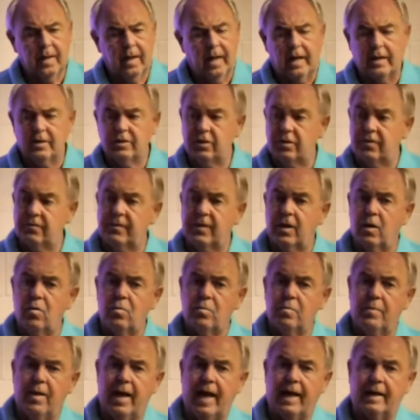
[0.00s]
I should have
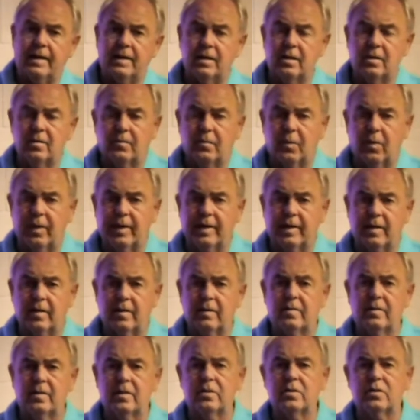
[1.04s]
gone back to the
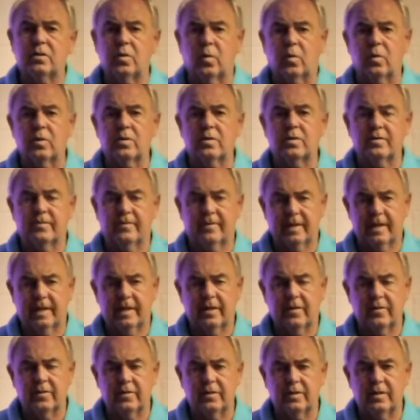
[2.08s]
breaker, the source of the
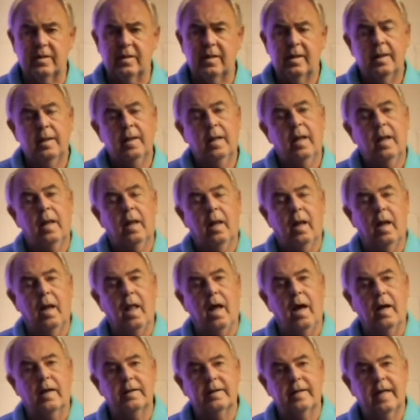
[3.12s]
energy,
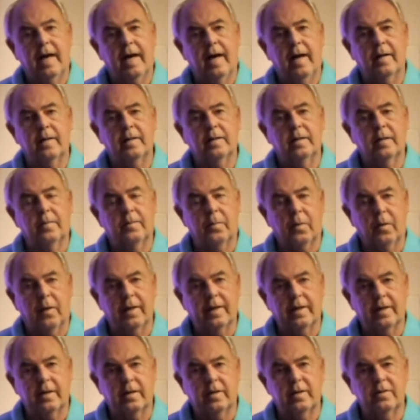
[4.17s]
locked out the
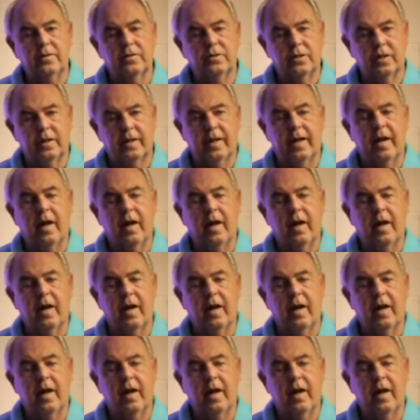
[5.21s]
breaker, shut it